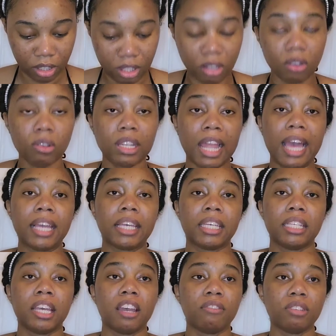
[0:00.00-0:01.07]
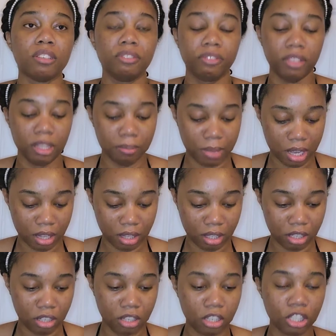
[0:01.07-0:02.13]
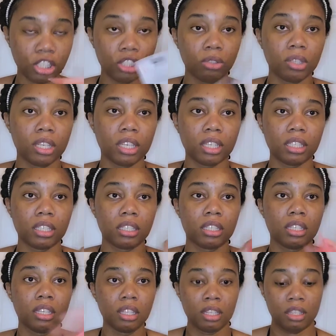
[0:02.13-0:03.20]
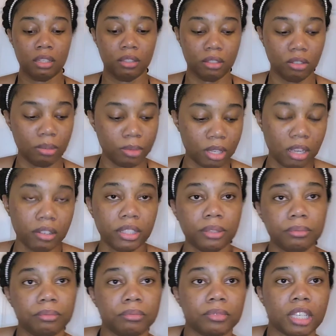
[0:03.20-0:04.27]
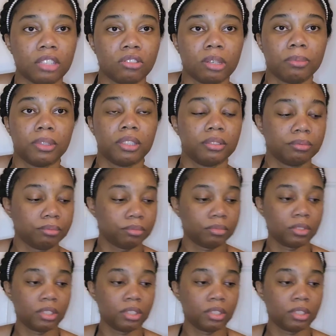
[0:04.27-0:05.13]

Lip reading: So like in every femailer, you get, oh, I'm sorry, I got it.